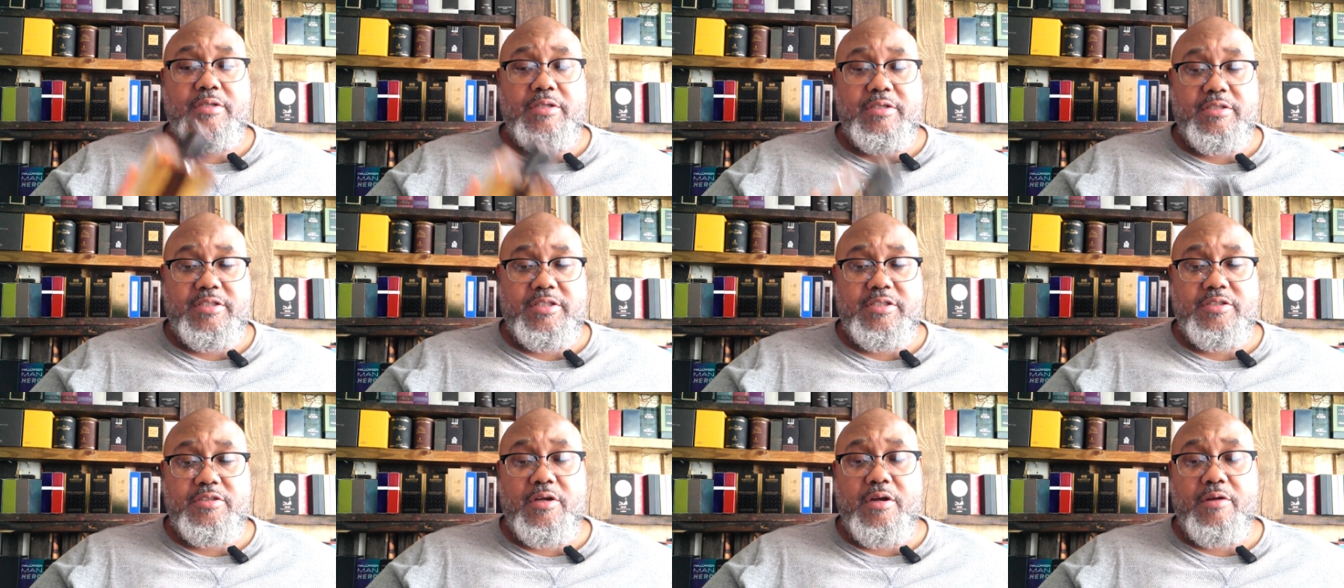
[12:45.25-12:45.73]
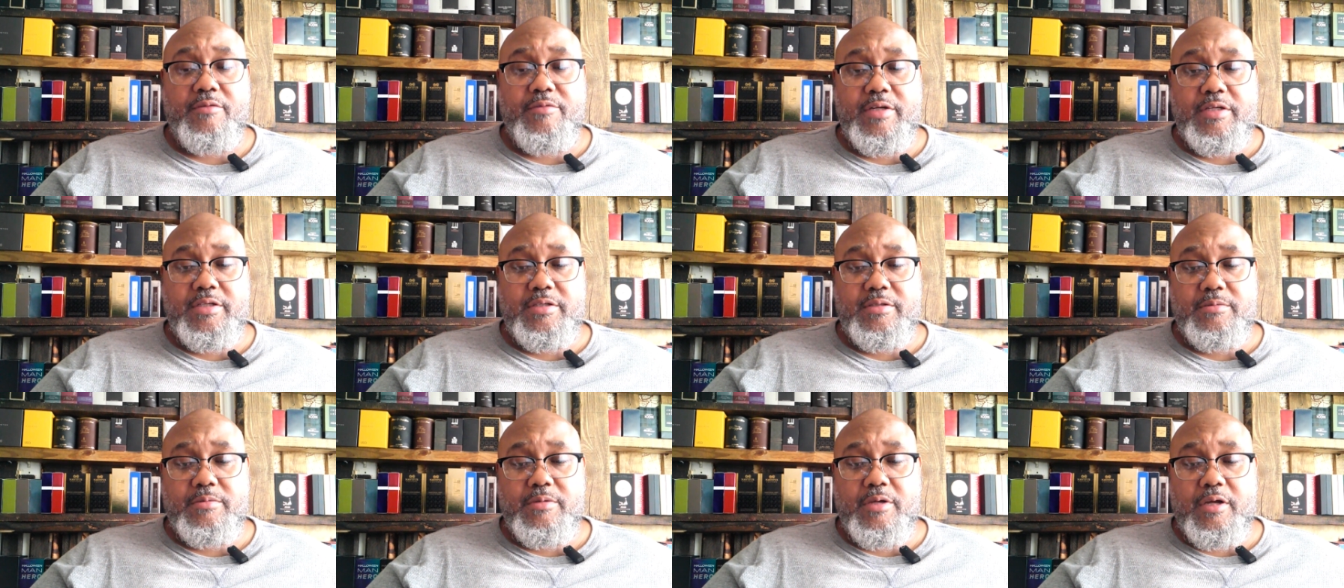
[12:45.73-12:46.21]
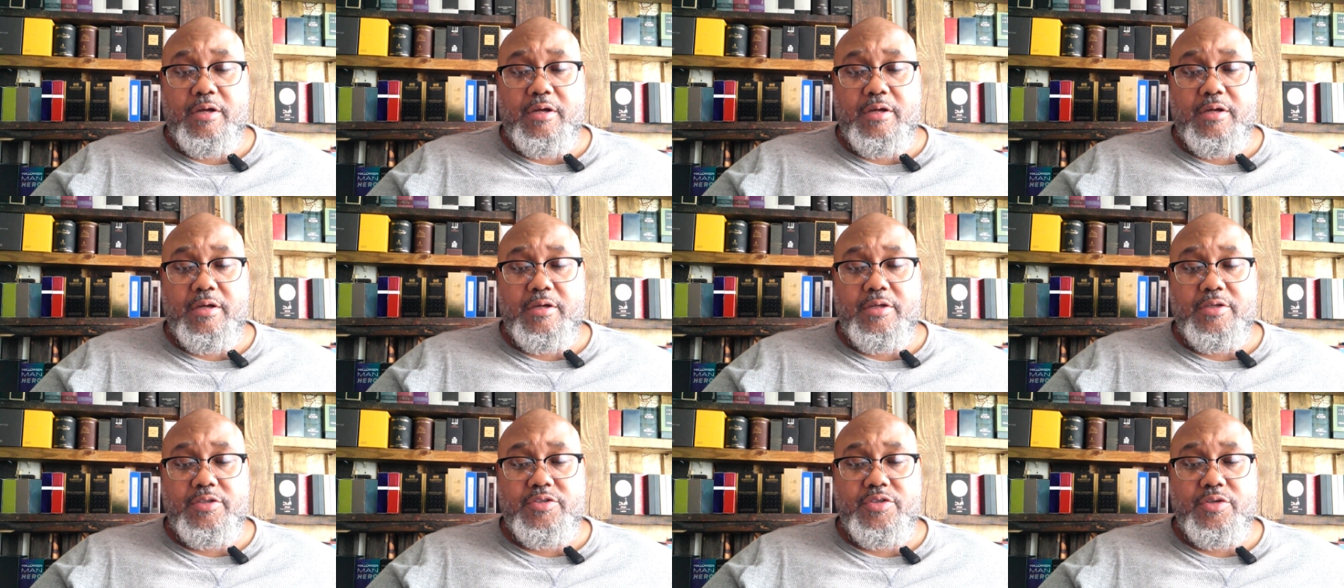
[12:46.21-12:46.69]
Now, she's already
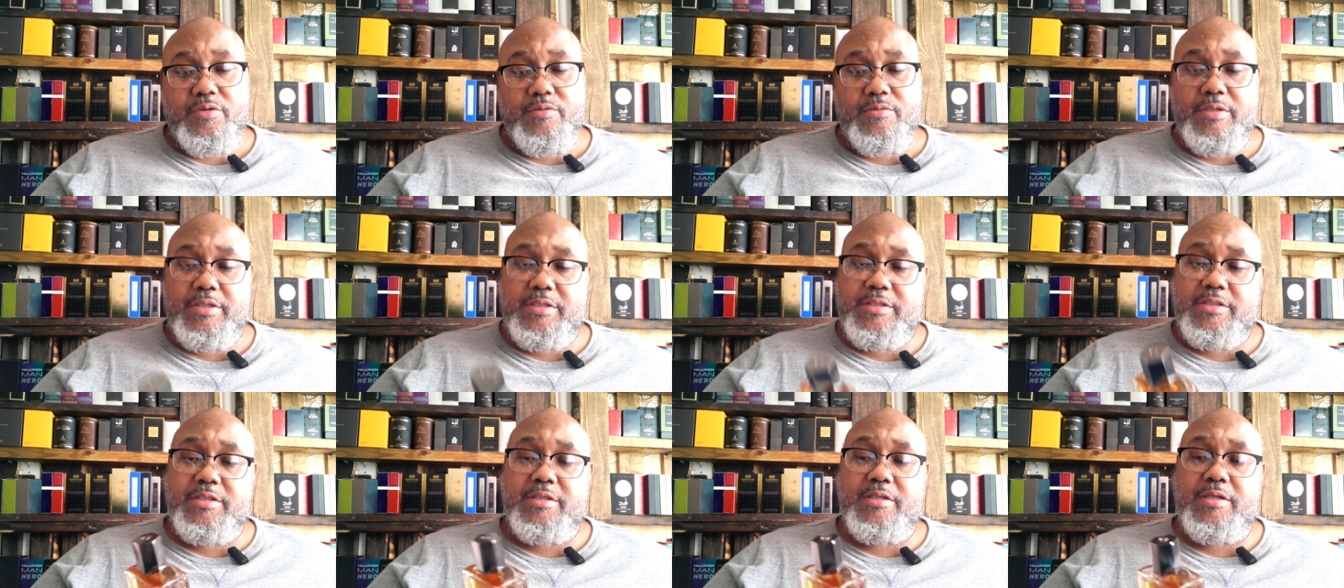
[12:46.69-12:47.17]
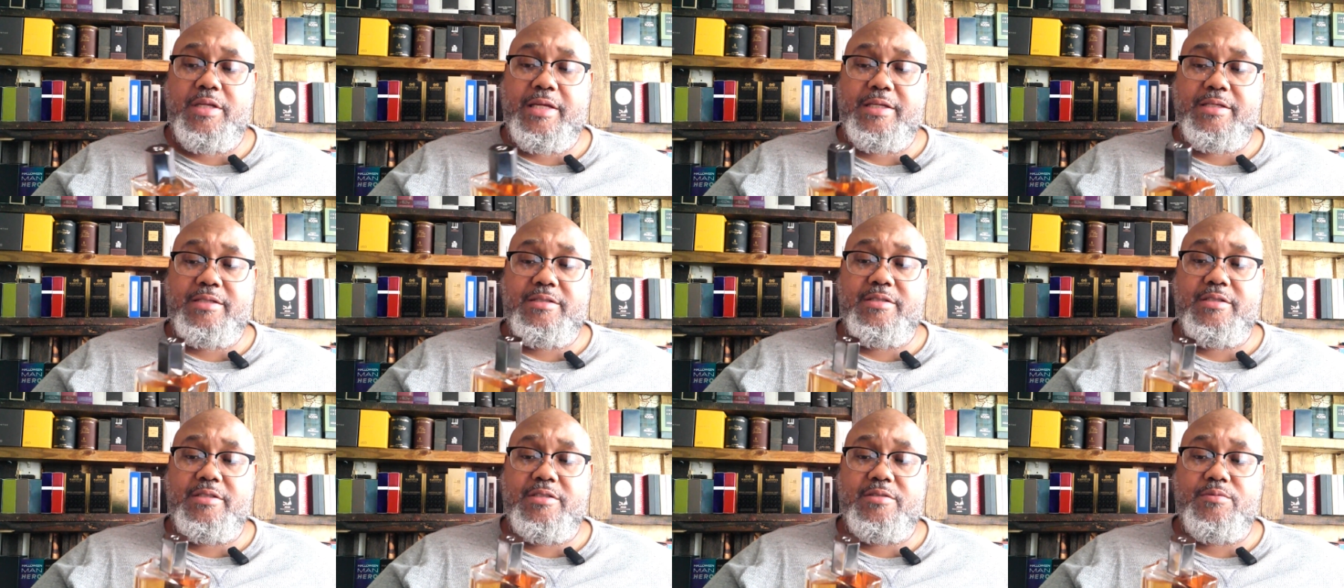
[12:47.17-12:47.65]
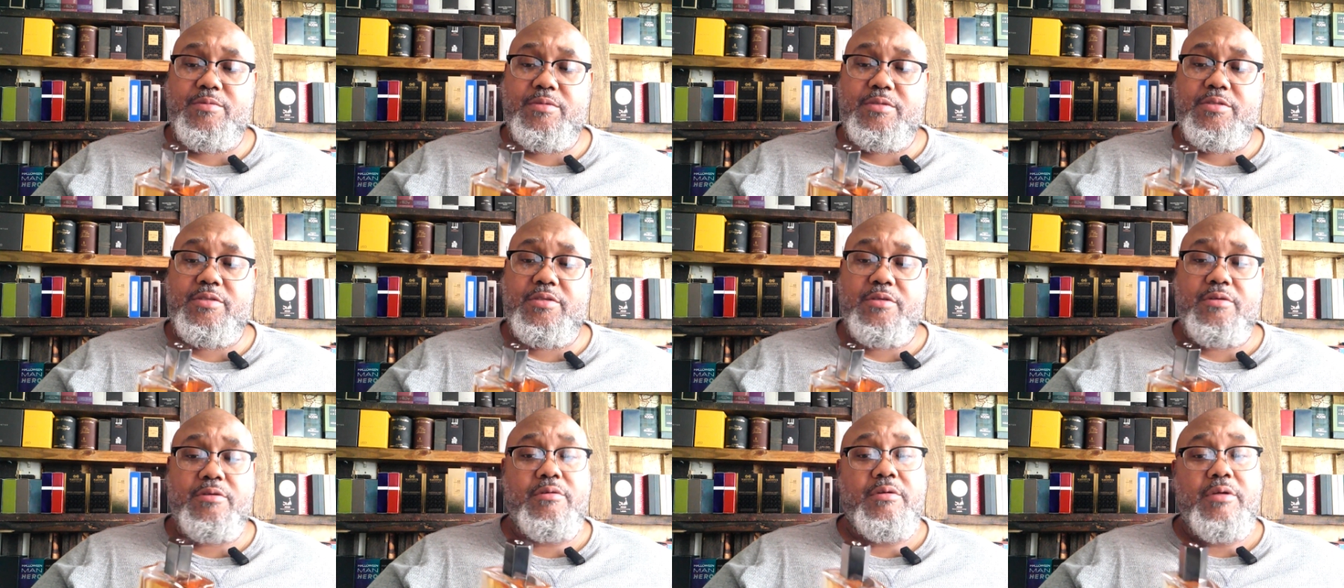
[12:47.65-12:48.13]
uh, shown that she likes this
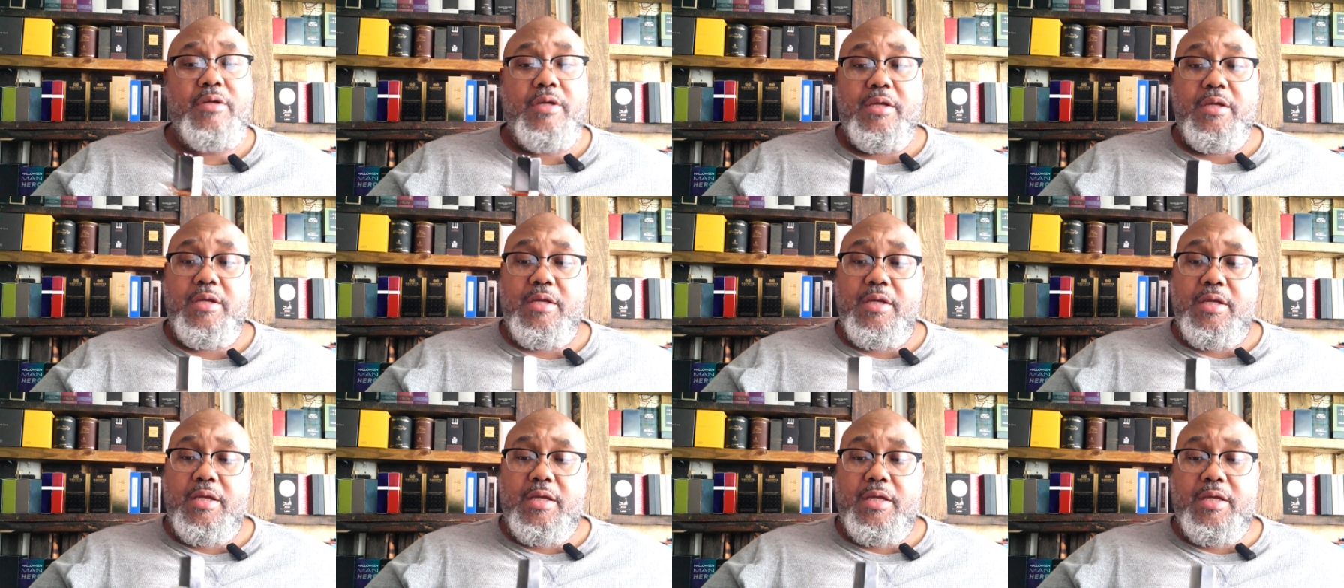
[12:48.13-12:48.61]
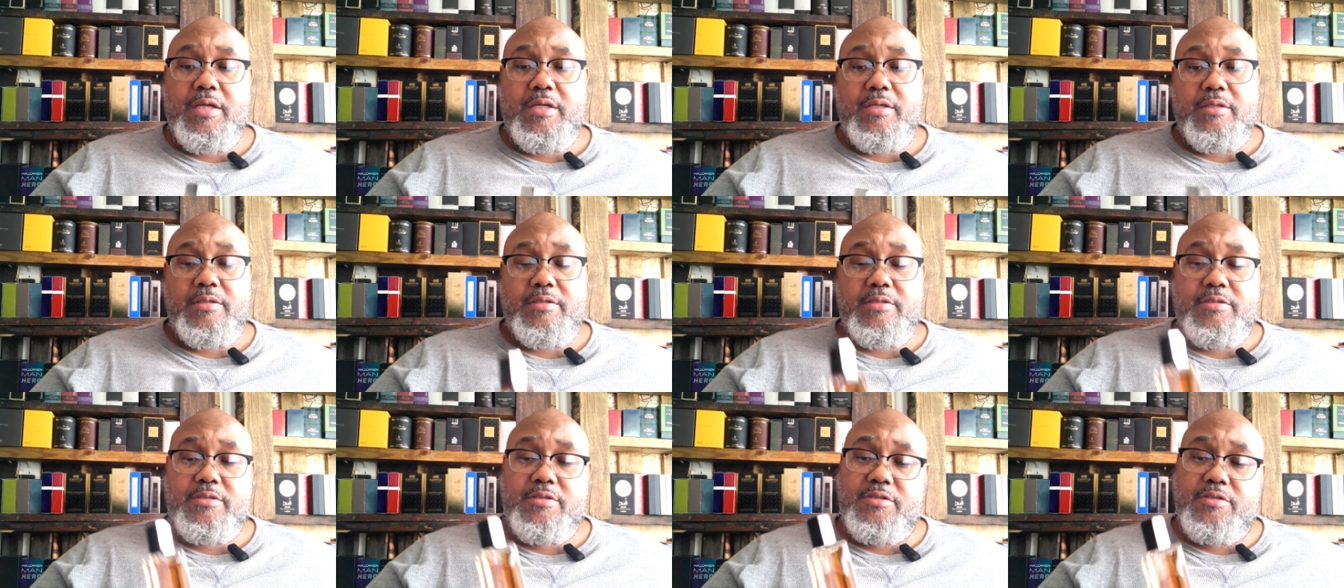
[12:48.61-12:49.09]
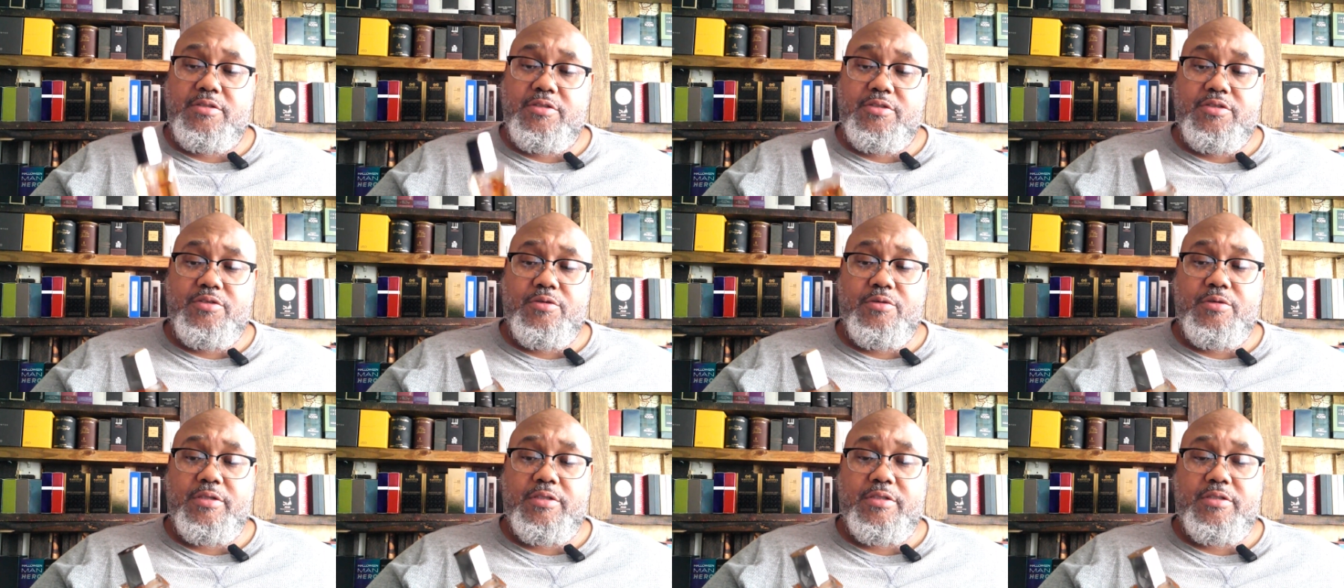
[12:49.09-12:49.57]
one, so hey, this is
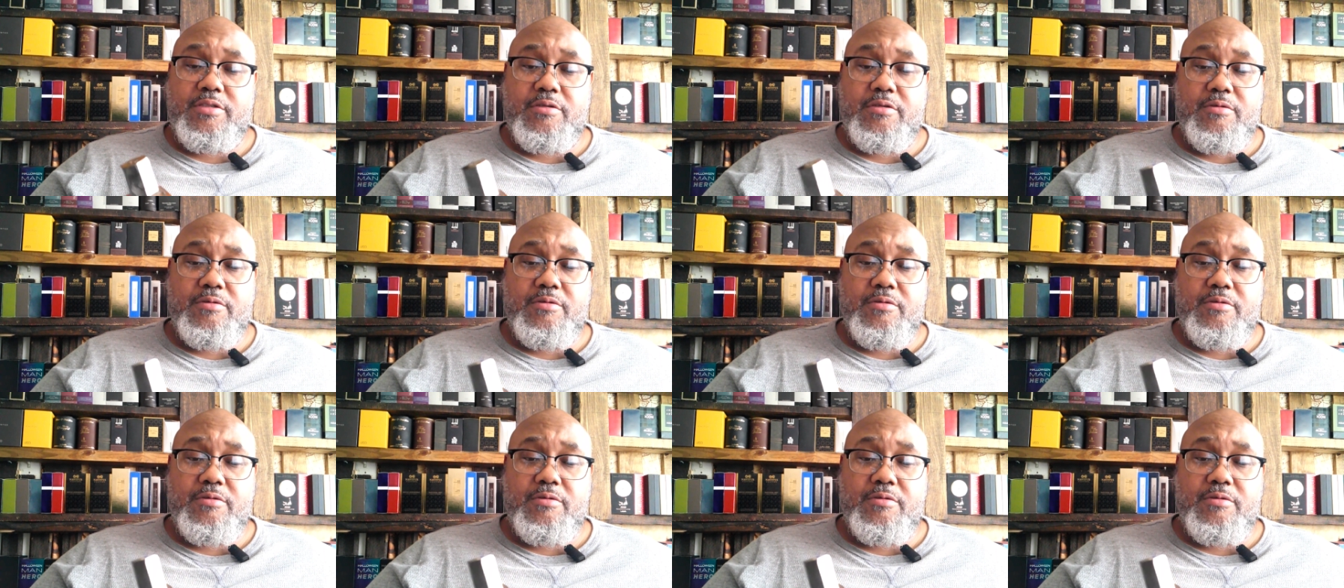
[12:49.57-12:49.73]
the choice.